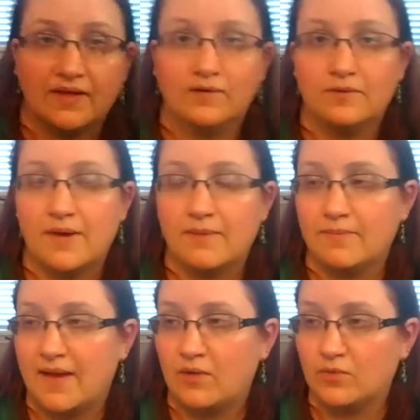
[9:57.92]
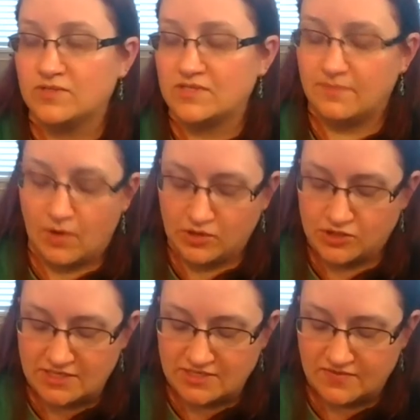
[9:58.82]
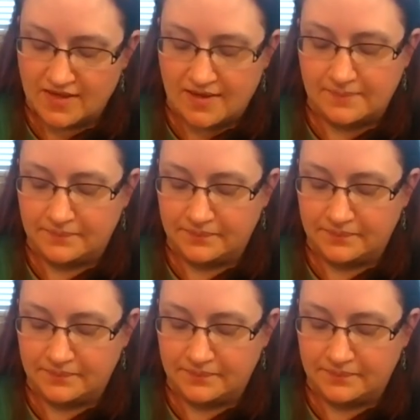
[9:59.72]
know it might be backwards. I apologize for that.